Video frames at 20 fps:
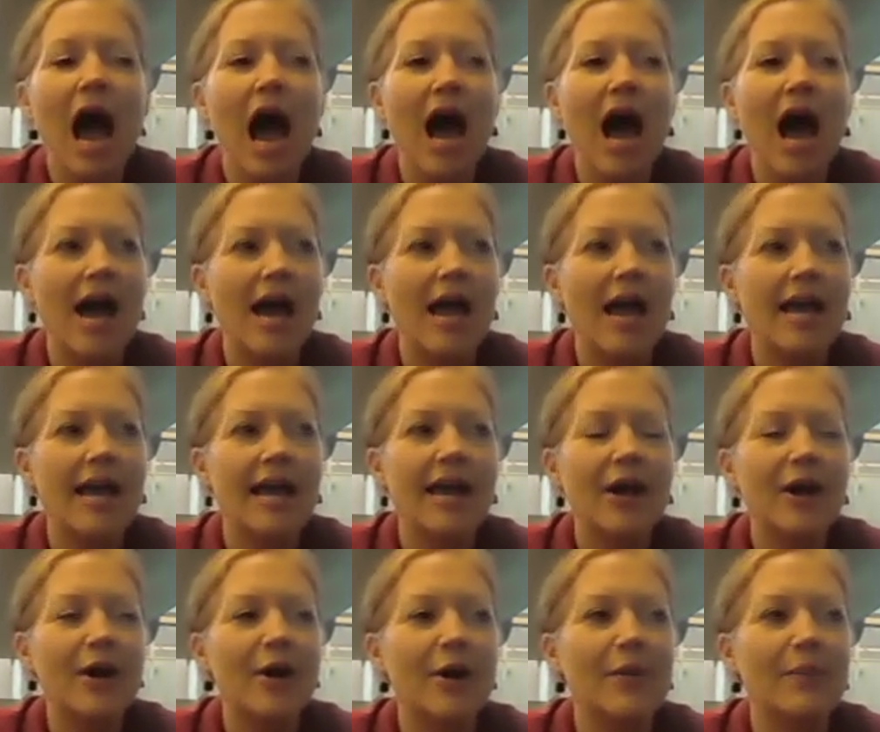
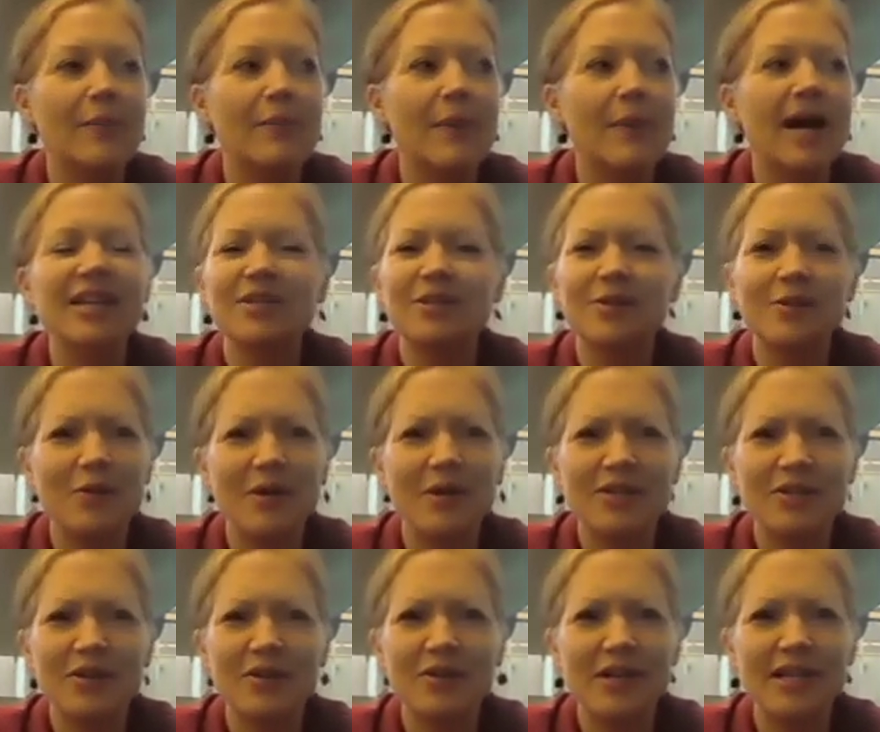I
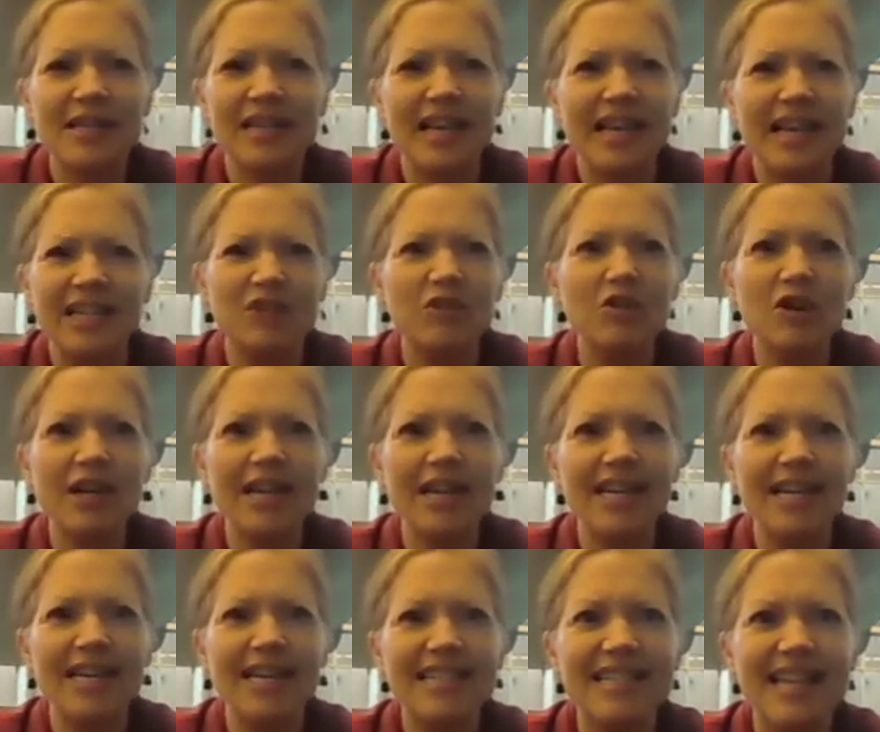started like
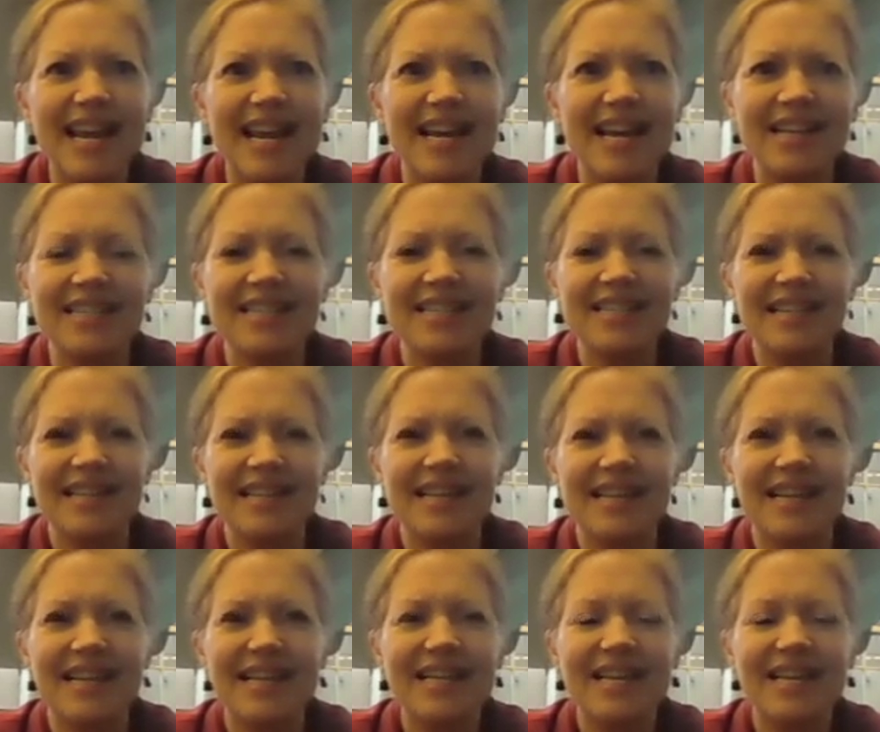looking at dance
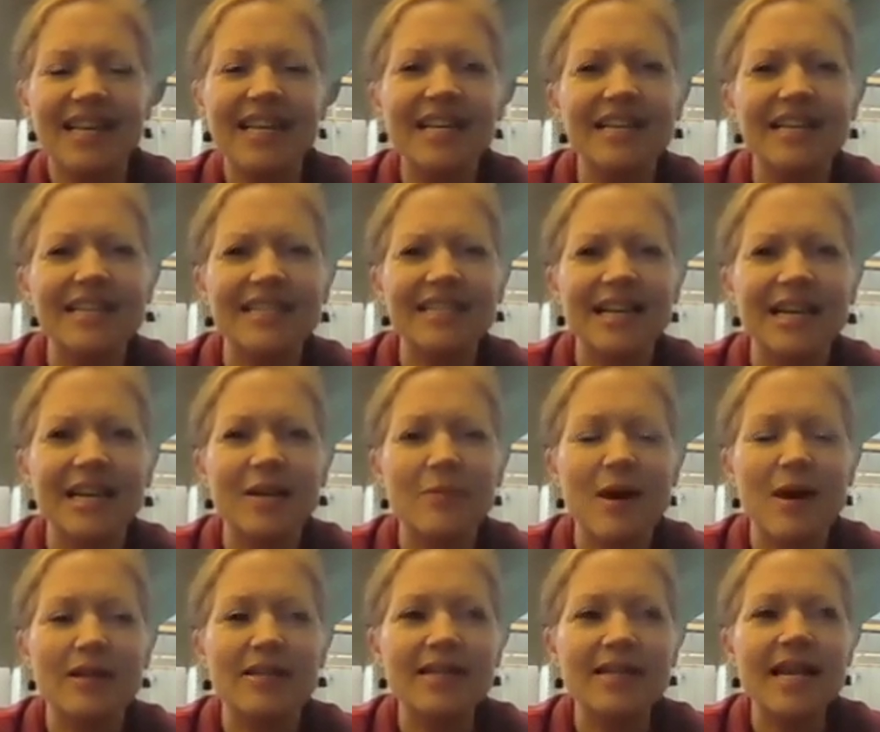and getting excited
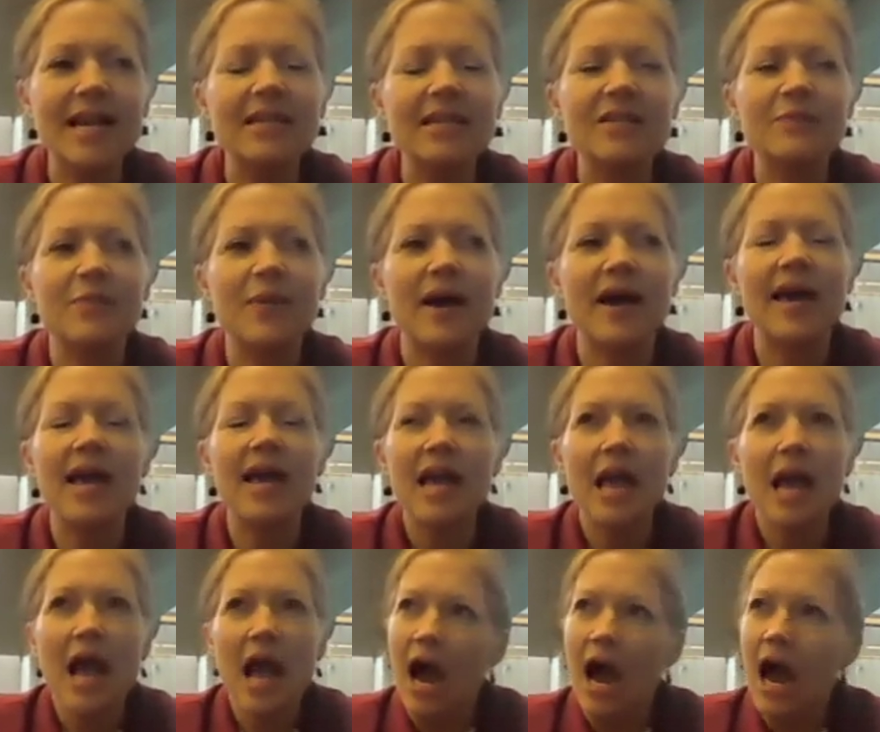about dance, but
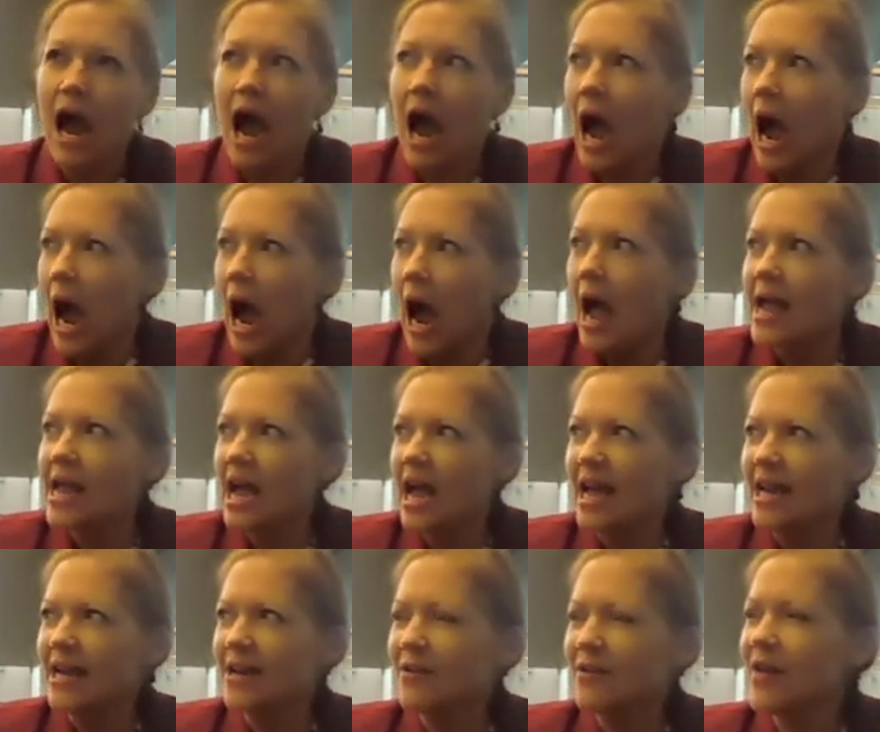I
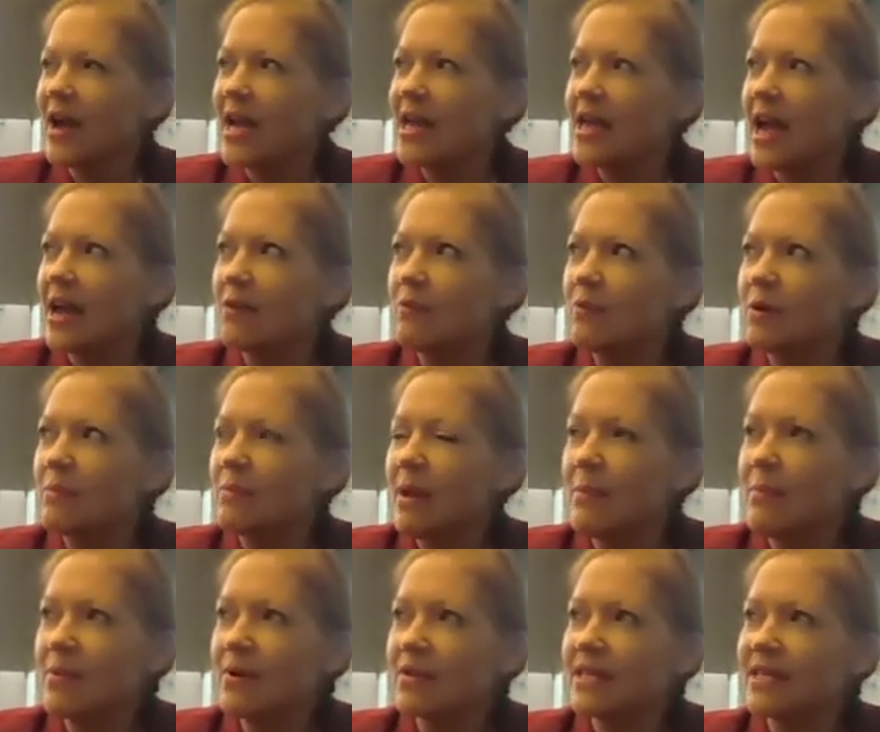
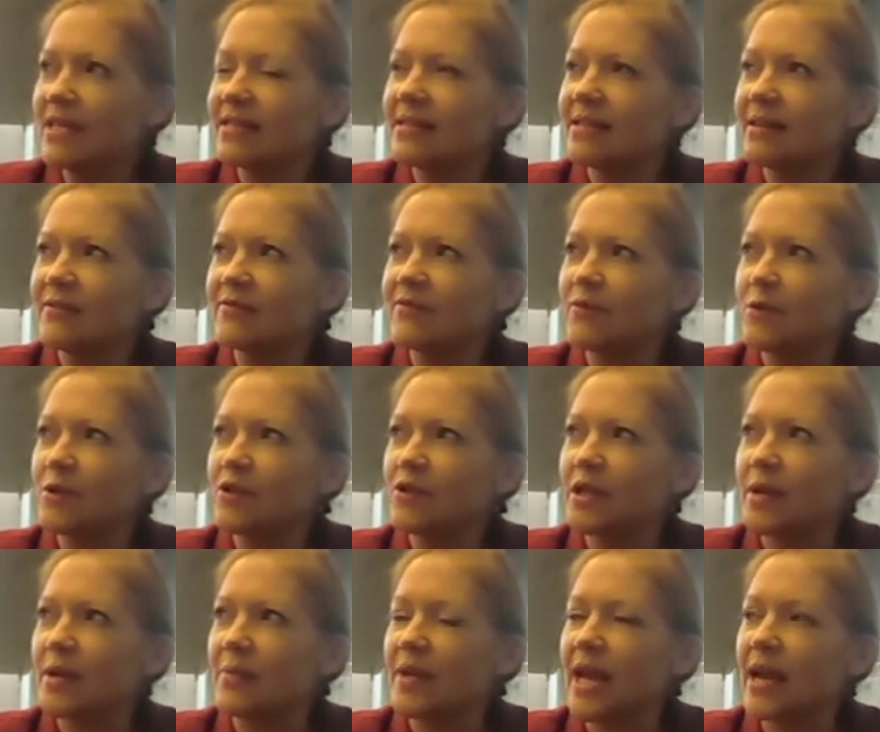remember, this is
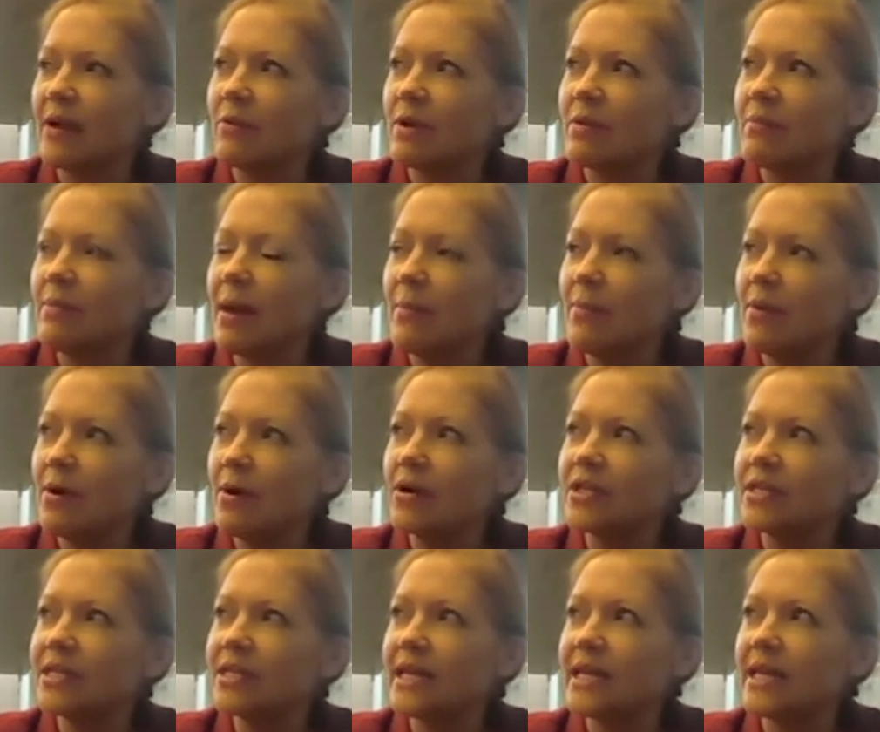unfortunate, but I remember
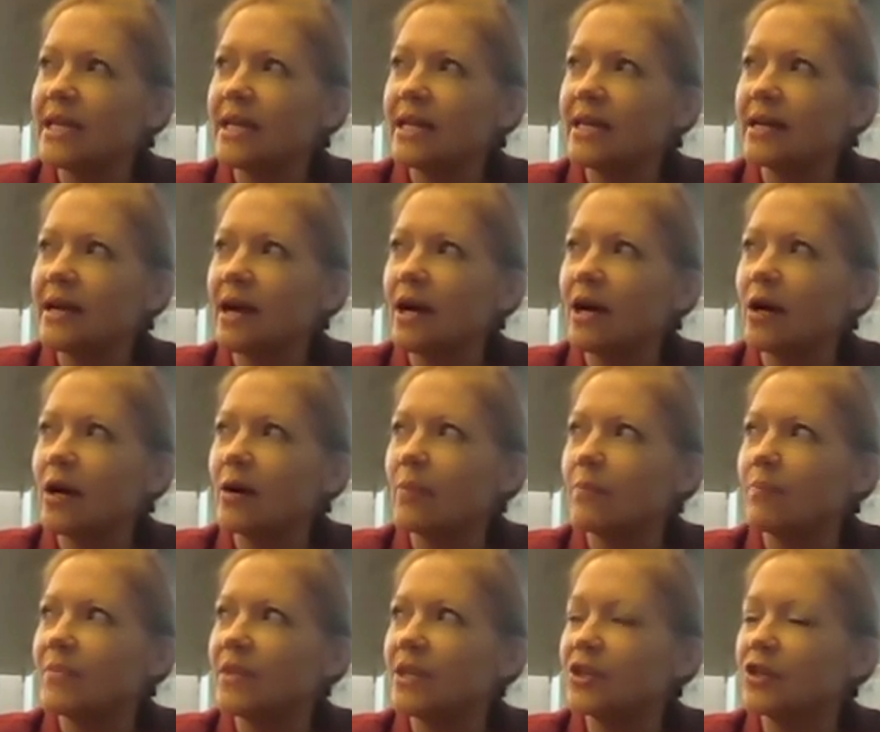seeing
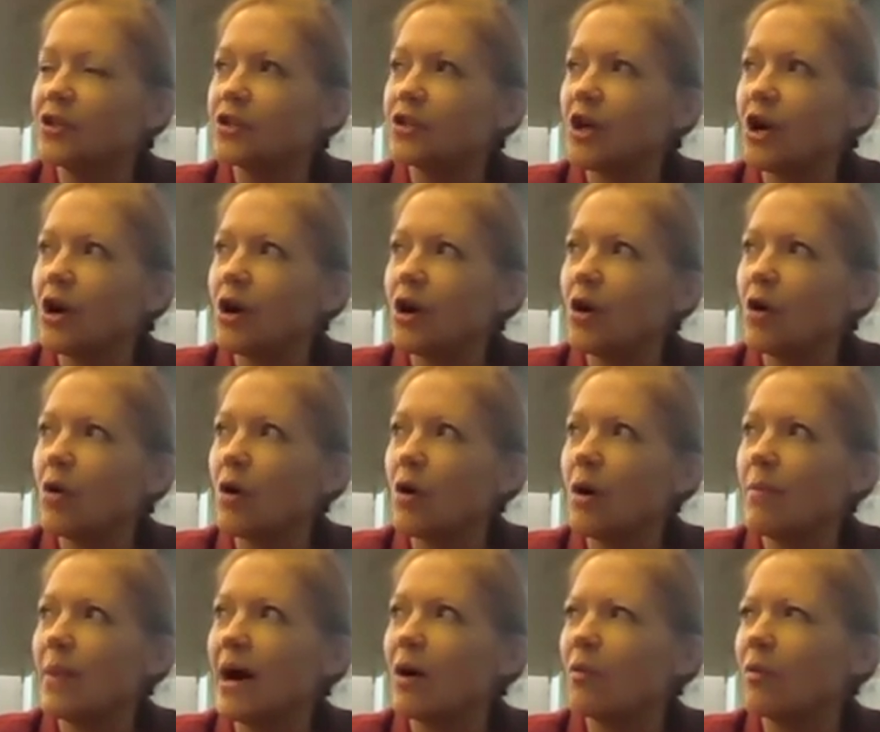this show
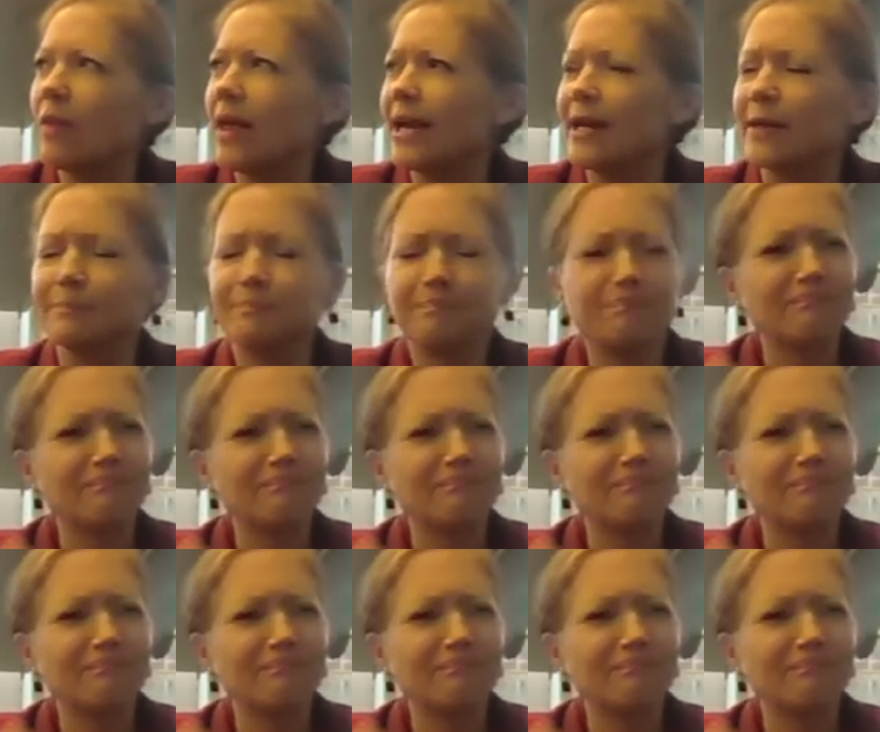about like